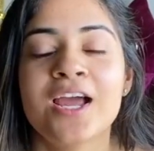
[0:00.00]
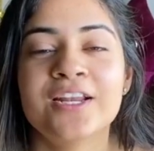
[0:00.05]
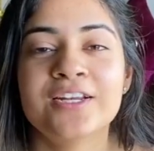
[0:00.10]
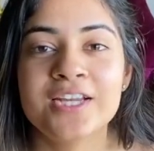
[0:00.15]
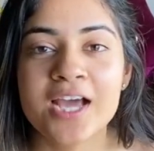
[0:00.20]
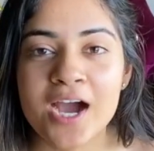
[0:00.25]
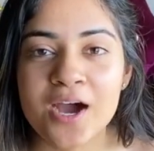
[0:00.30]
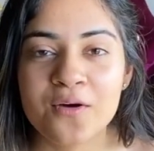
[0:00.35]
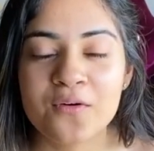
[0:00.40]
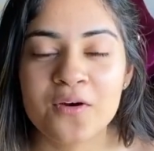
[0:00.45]

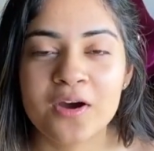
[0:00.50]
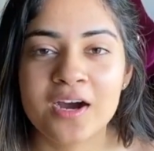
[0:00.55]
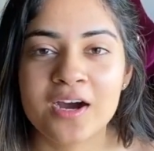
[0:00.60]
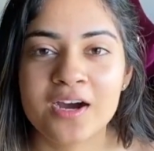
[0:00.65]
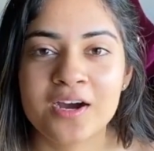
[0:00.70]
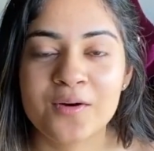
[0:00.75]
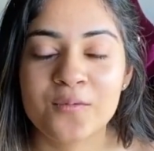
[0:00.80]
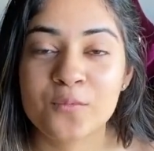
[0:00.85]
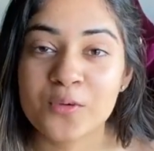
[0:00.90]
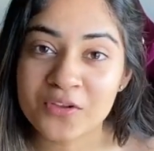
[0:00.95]

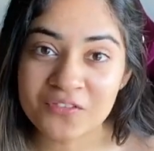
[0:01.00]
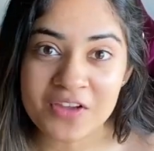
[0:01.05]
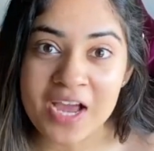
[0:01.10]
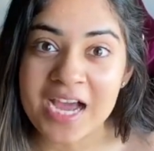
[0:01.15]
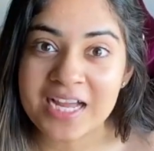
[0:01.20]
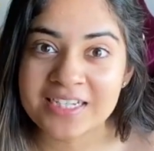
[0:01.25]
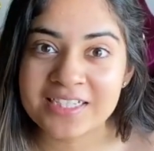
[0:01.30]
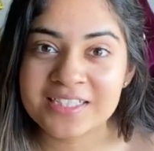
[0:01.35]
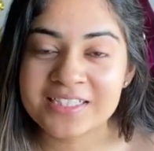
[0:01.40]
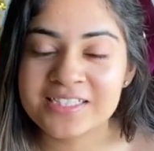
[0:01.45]
Now we've
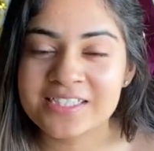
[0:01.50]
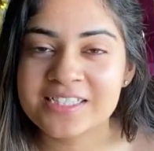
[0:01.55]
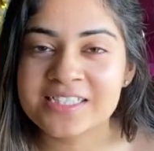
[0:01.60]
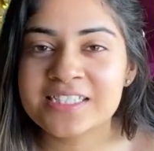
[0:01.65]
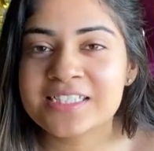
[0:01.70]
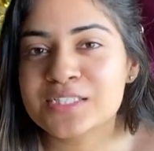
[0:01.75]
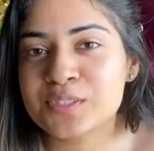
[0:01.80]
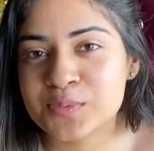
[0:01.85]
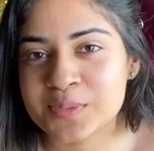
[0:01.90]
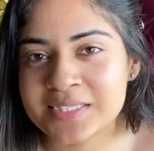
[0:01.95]
added a
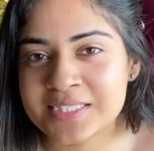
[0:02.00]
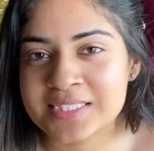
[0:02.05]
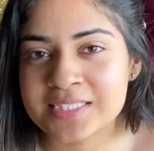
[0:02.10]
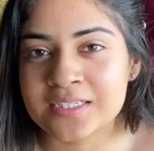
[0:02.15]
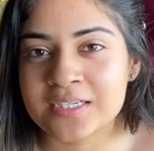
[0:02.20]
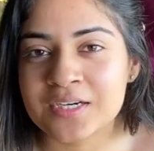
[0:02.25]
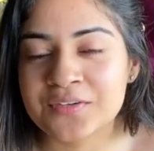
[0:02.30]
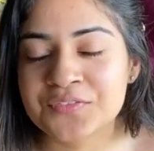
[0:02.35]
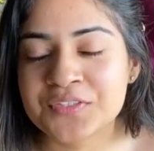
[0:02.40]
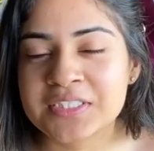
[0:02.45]
little twist
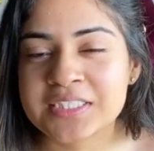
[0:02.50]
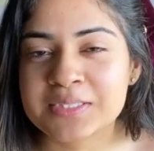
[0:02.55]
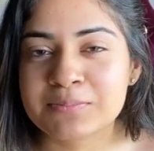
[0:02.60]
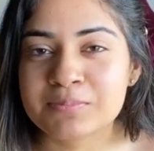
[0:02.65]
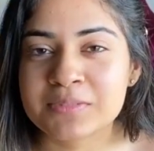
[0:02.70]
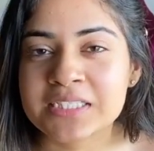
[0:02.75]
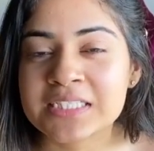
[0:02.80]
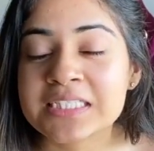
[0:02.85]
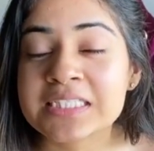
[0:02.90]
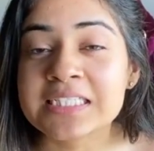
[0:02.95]
here. We
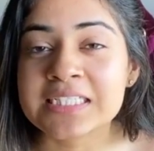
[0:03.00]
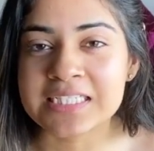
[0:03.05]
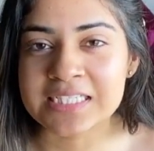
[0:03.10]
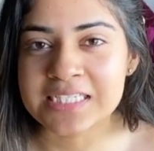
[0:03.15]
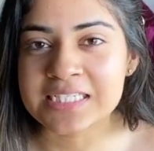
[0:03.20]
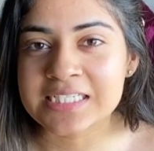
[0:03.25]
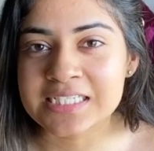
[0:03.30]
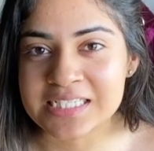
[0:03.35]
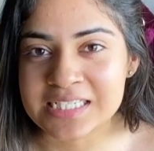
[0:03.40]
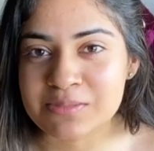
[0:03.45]
dipped it in
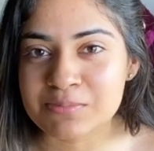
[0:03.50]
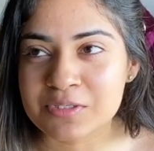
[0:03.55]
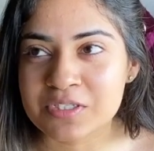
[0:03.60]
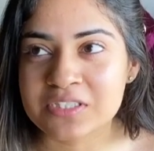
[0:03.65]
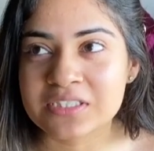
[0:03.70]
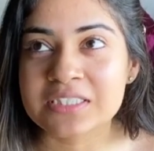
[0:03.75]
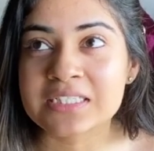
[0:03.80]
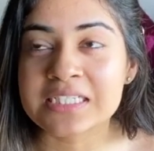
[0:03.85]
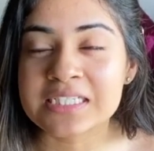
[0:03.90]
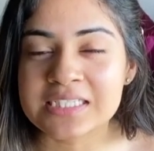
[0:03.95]
green tea
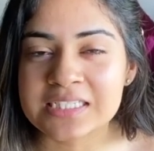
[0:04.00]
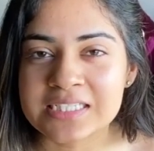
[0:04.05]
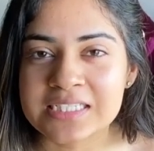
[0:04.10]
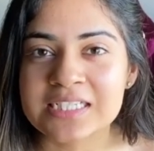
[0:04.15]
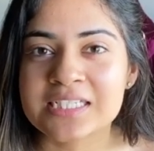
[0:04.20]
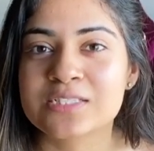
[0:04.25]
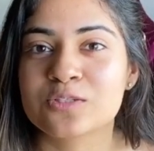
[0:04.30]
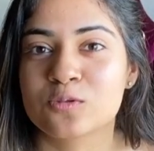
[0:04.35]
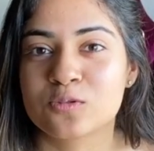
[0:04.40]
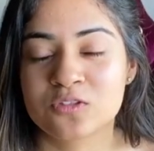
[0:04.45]
because green
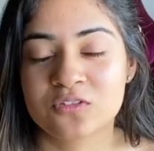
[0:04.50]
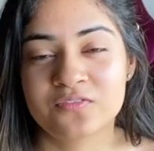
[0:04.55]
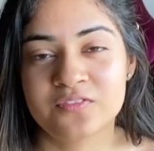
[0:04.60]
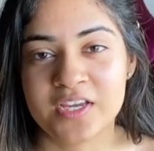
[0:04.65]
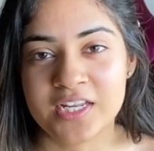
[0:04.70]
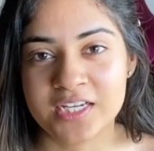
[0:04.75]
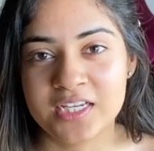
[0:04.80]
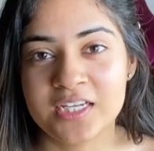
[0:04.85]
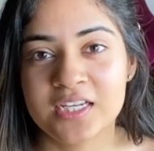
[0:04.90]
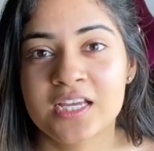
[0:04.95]
tea is
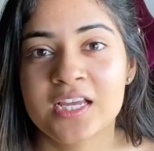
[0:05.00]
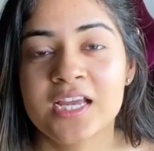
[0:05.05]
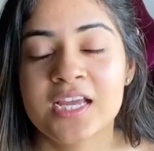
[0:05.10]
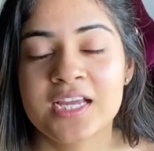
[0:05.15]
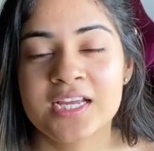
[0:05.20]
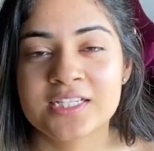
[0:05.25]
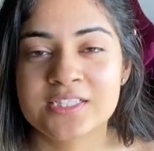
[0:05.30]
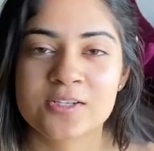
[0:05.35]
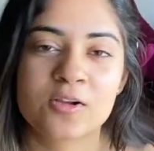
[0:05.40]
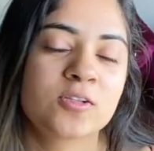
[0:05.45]

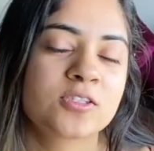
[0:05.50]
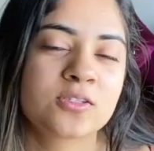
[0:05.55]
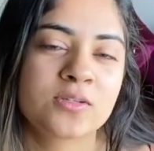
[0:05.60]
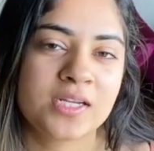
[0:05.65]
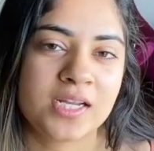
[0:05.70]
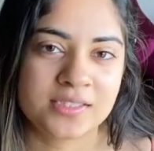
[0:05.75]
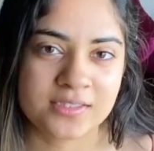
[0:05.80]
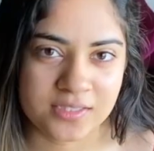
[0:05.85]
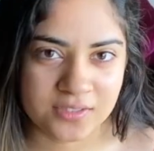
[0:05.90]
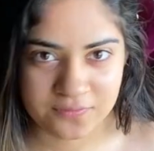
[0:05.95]
also
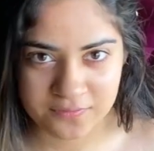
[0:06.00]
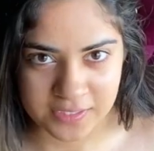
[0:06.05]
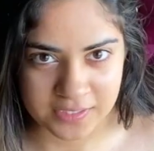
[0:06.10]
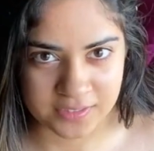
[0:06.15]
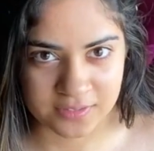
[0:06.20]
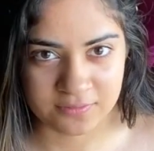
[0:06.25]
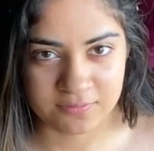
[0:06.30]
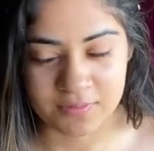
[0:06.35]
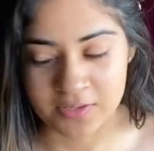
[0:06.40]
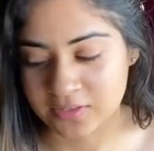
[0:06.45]
another
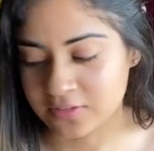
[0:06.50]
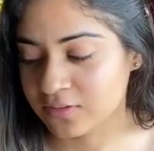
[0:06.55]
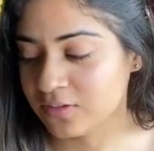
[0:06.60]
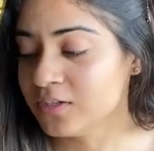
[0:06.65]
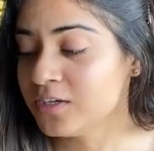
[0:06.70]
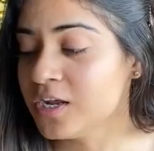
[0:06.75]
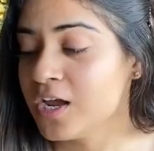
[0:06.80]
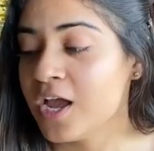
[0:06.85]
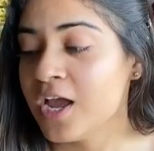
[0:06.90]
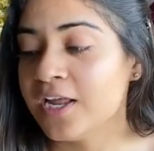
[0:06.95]
effective
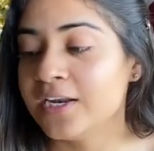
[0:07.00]
method.